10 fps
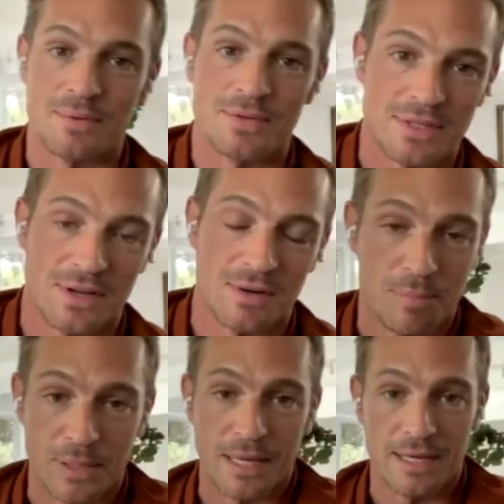so I started
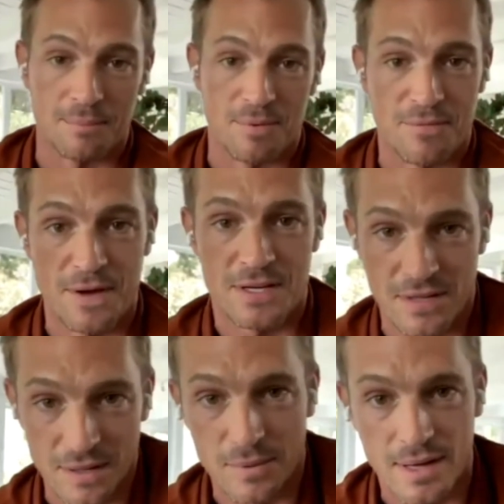playing it
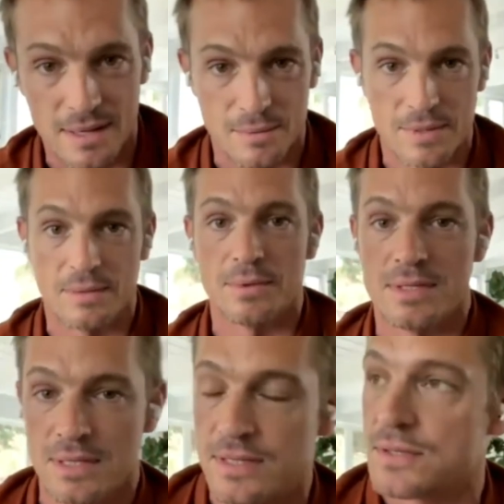professionally while I was
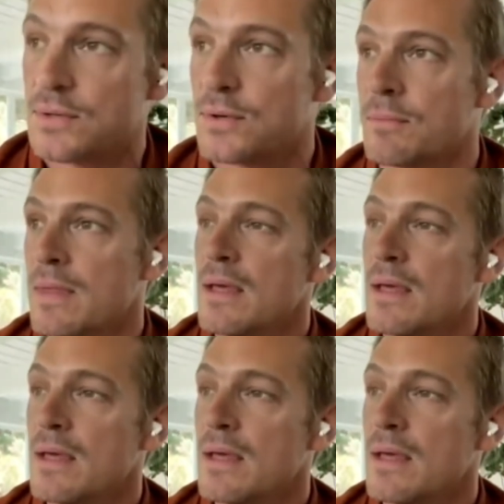into school.